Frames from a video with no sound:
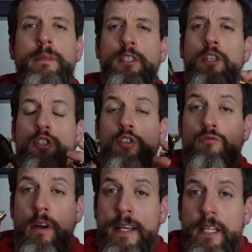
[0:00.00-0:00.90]
But it's got
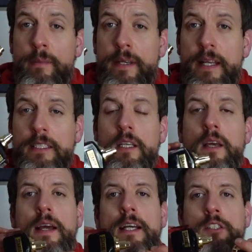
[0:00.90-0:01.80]
geranium in this.
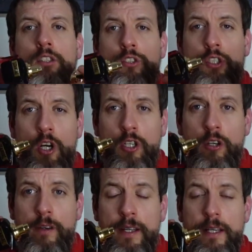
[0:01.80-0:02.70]
It's got tonka in